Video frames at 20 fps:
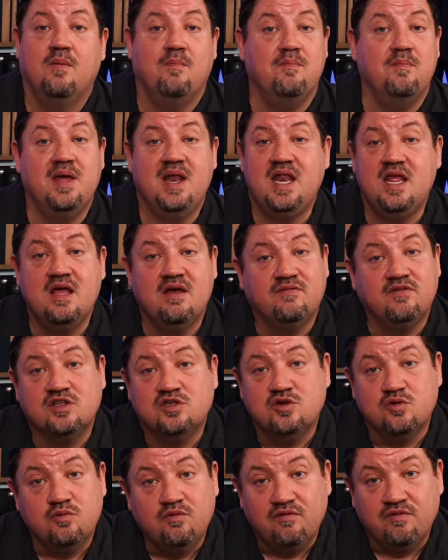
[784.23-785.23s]
many of the
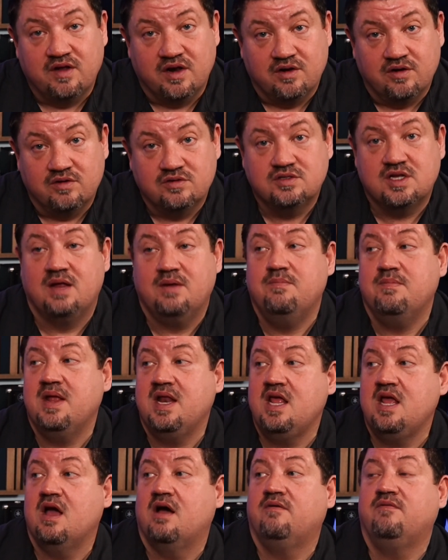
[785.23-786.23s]
tool vendors and
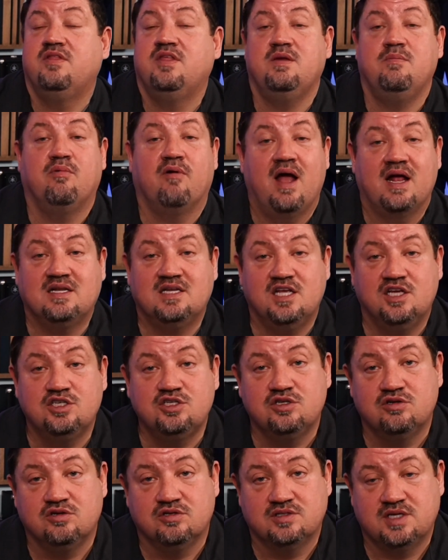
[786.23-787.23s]
many of the
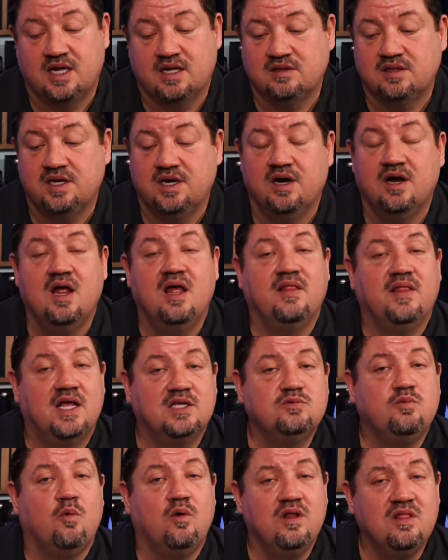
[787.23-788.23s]
practitioners out there,
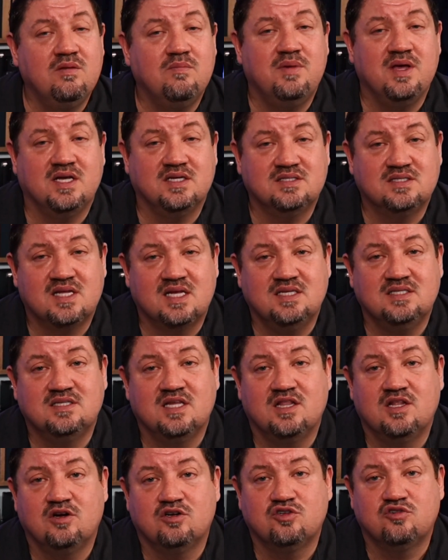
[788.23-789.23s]
that's one of the biggest things
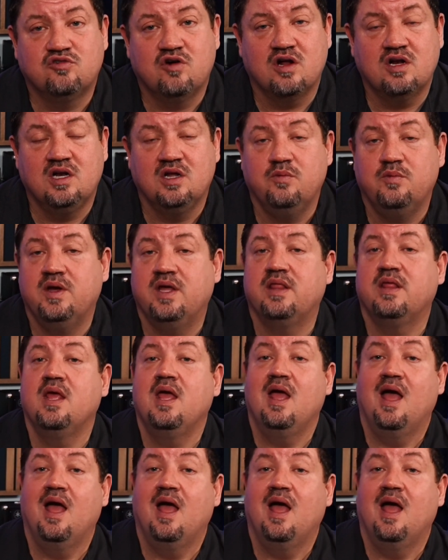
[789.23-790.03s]
that they're struggling with.